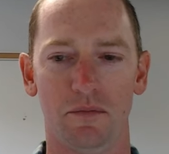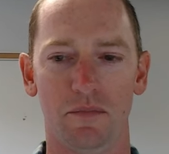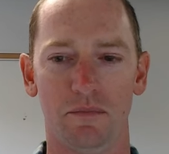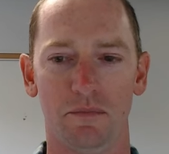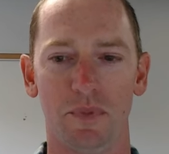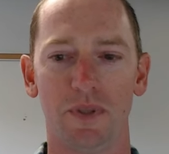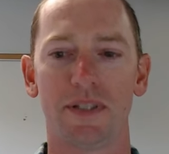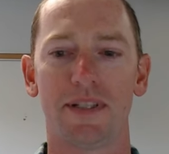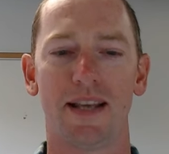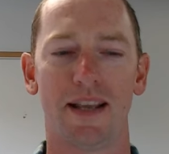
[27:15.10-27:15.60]

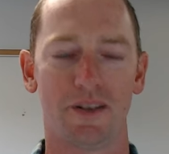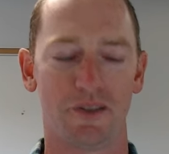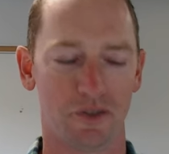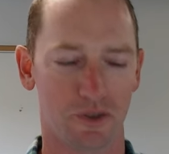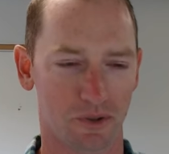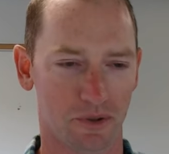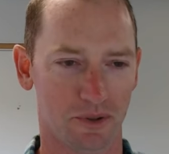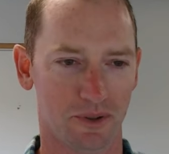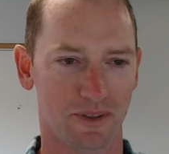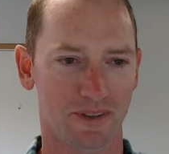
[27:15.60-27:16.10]

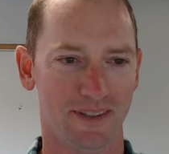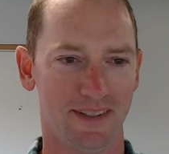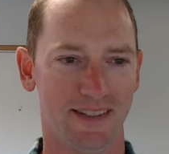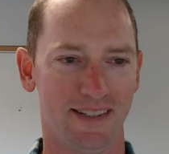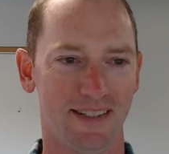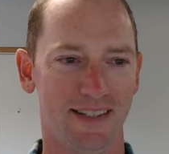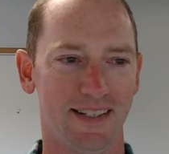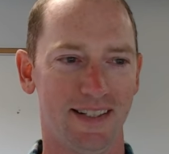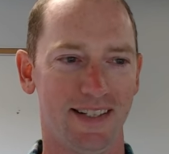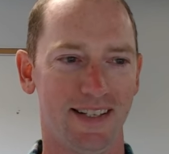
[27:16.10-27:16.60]
potential.
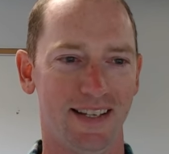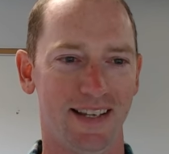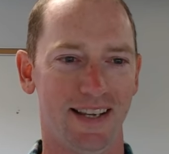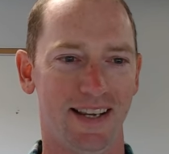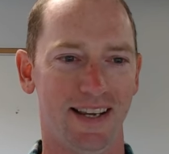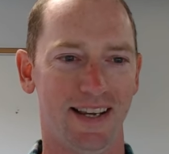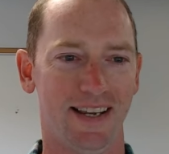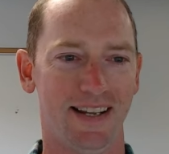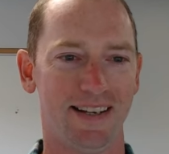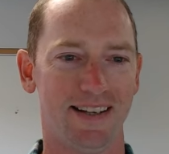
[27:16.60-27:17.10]

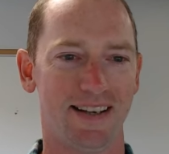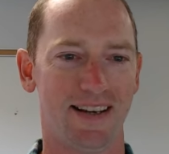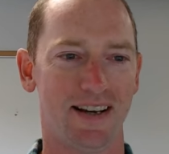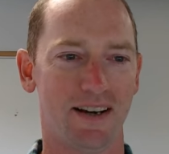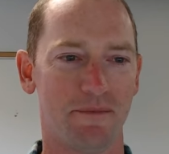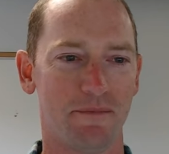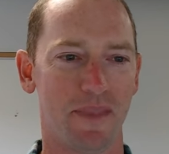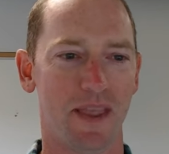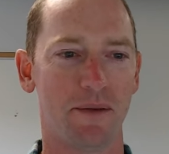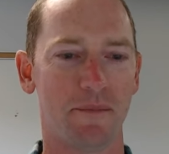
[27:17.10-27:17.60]
And
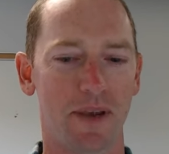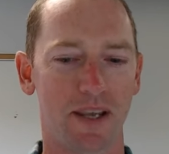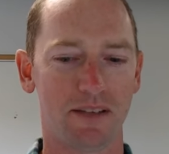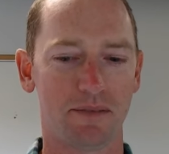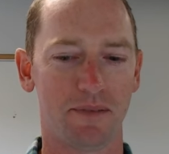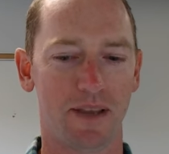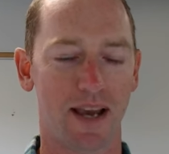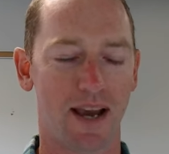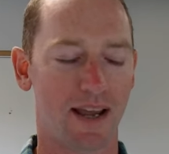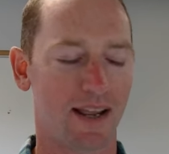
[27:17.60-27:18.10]
um, that
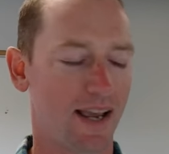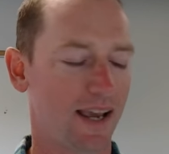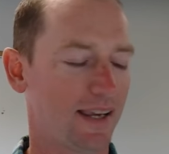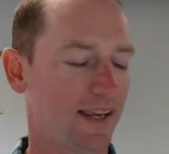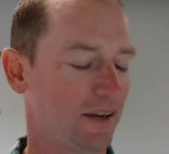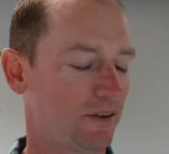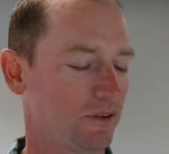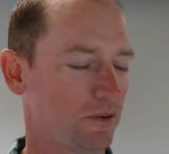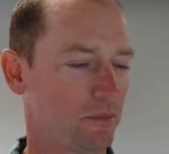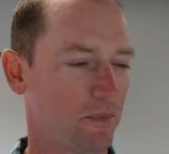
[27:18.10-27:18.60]
makes me, I, I,
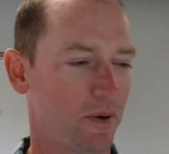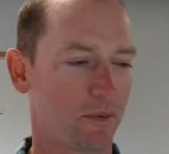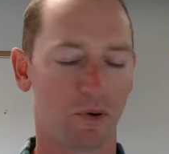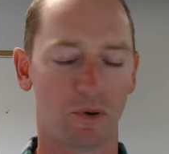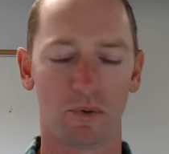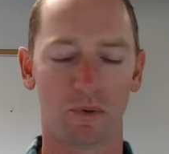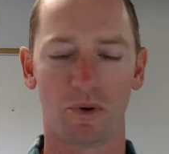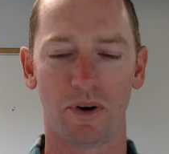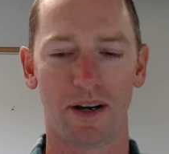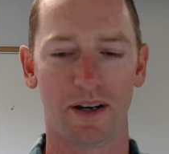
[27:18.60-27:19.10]
can't
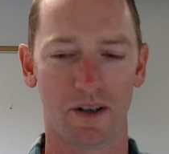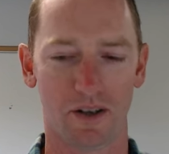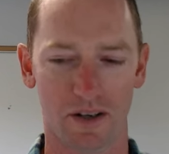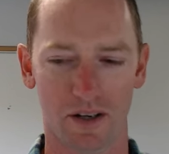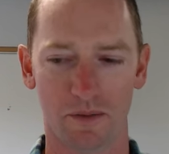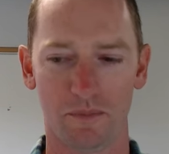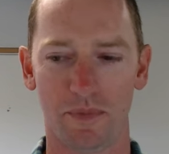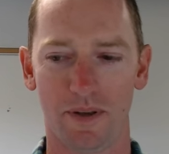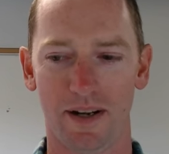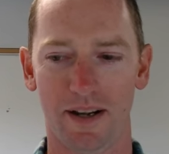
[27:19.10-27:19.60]
remember where I heard
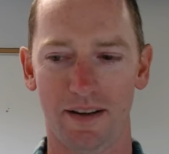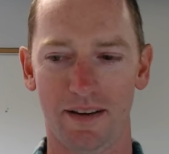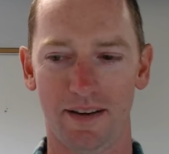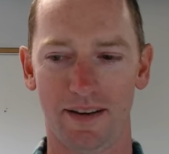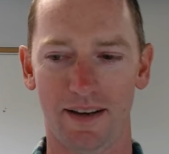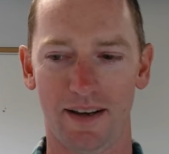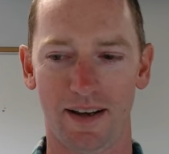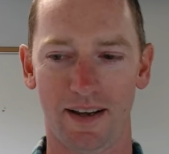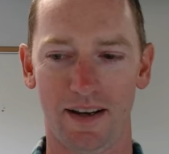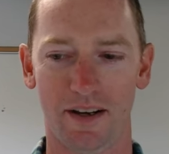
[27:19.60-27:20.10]
it, but I,
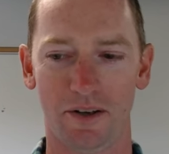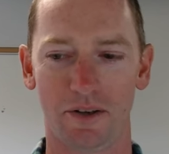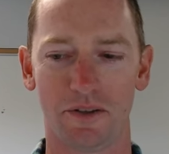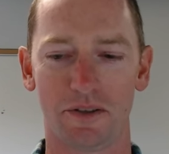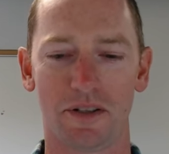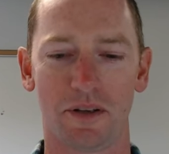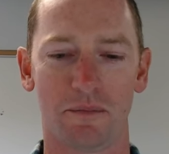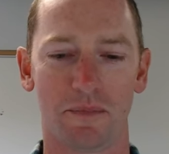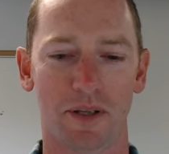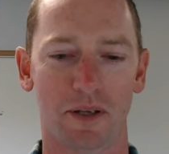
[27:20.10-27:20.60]
I
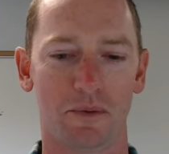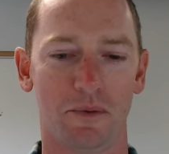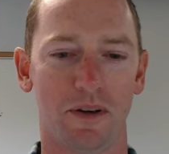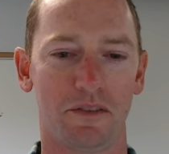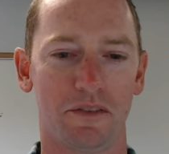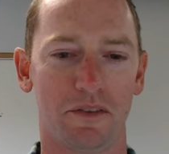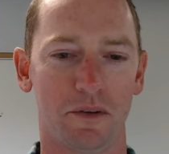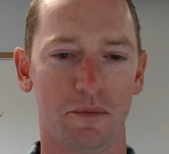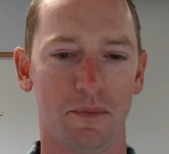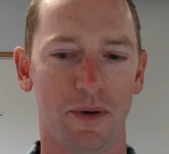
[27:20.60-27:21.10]
heard something
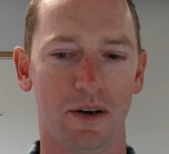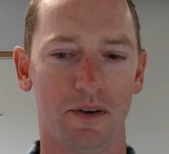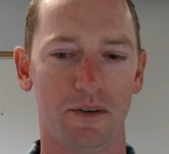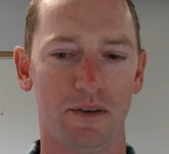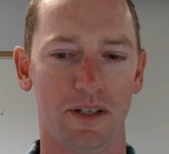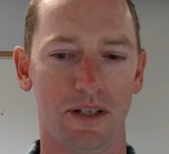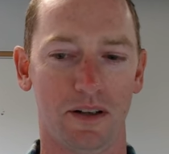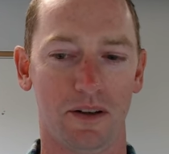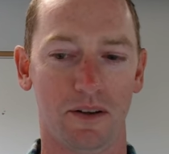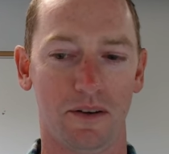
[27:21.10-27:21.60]
once about,
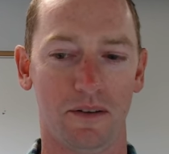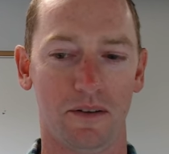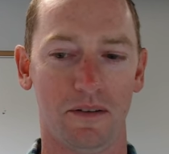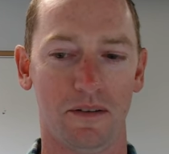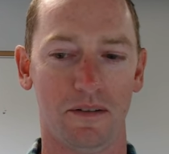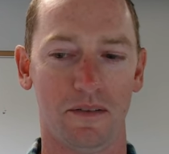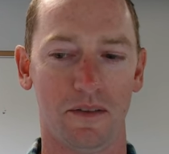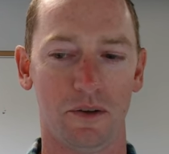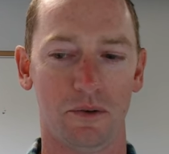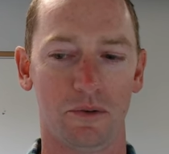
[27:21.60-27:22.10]
you know,
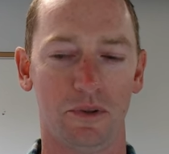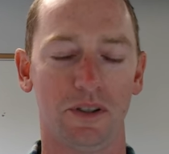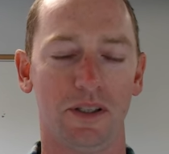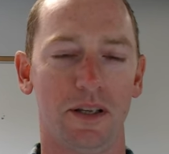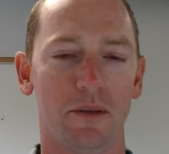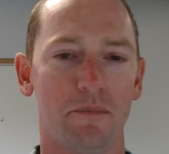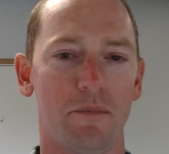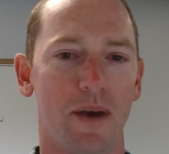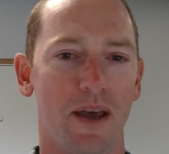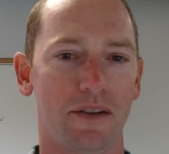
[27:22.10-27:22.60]
the
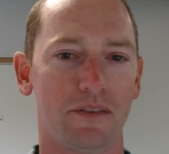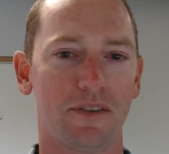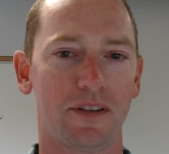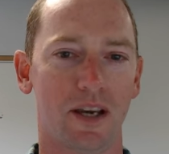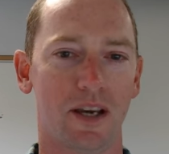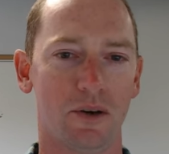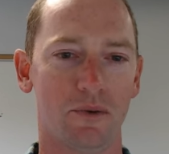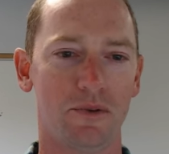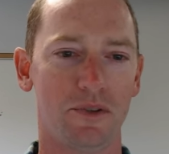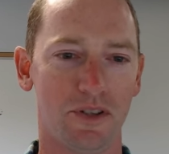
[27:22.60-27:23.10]
really best
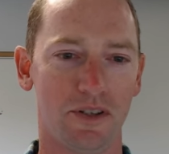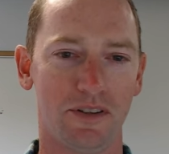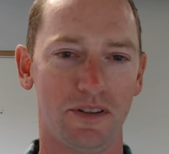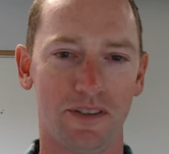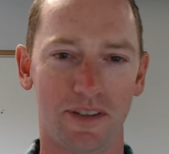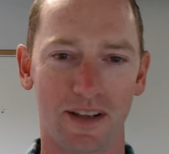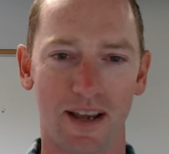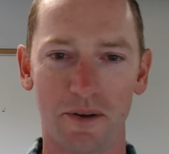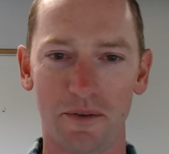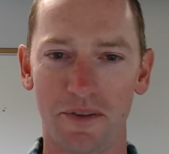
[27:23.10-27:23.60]

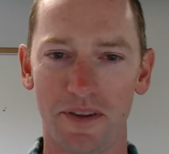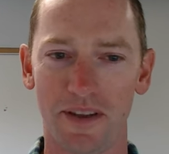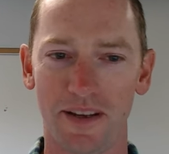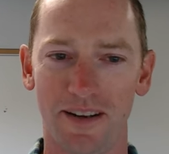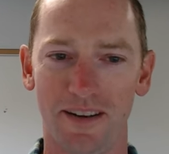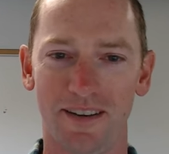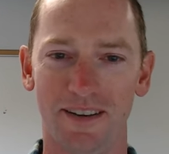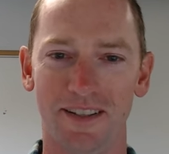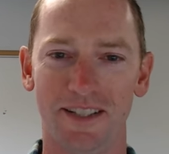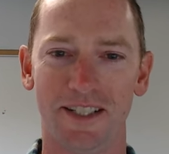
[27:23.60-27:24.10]
coaches out
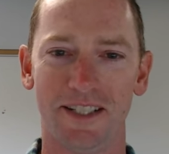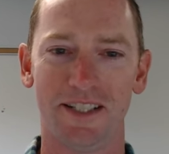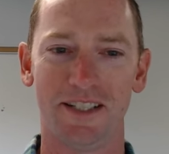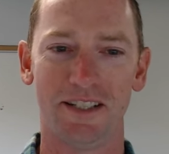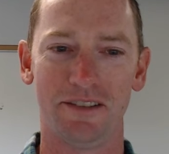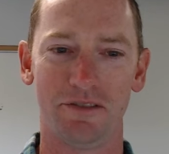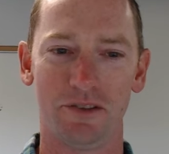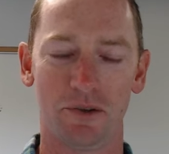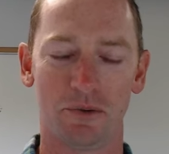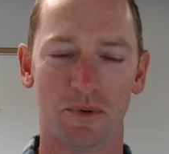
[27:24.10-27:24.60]
there.
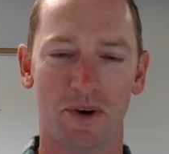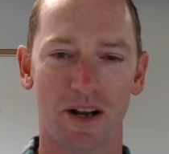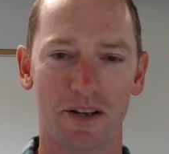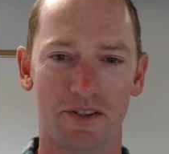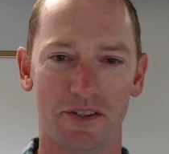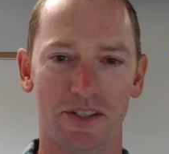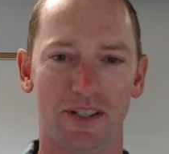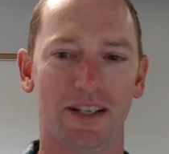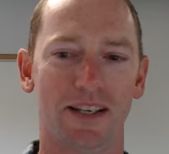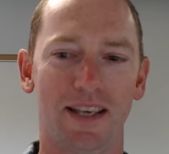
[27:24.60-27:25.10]
If you're
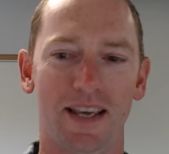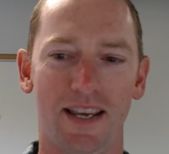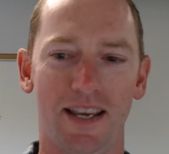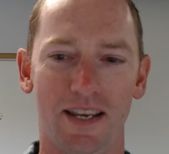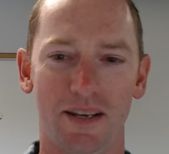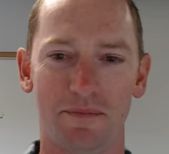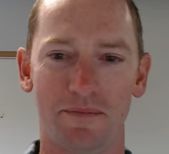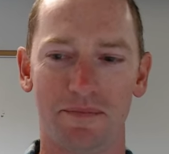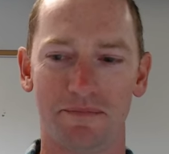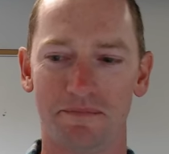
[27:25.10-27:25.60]
watching a
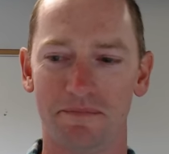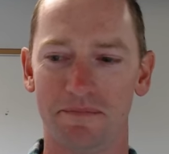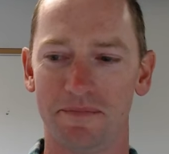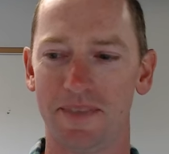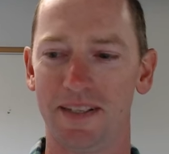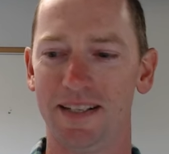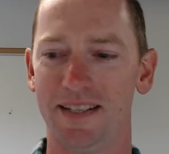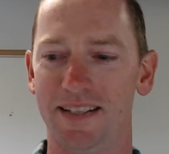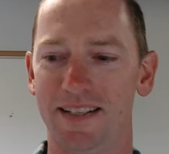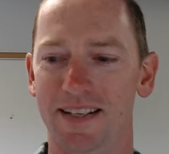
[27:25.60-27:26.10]
game,
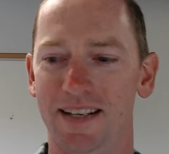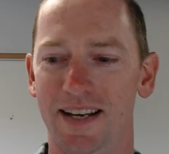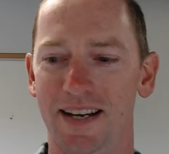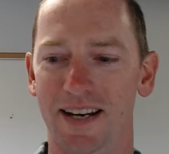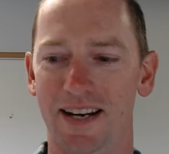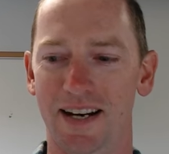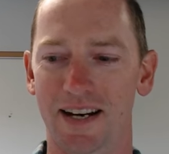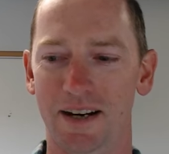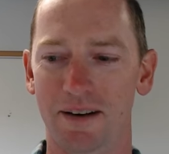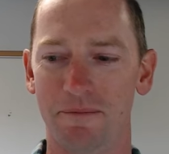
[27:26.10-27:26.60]

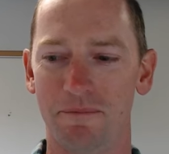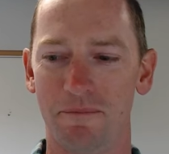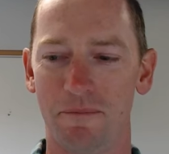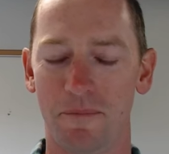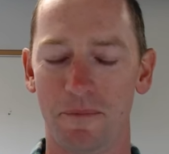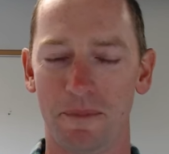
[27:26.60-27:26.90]
um,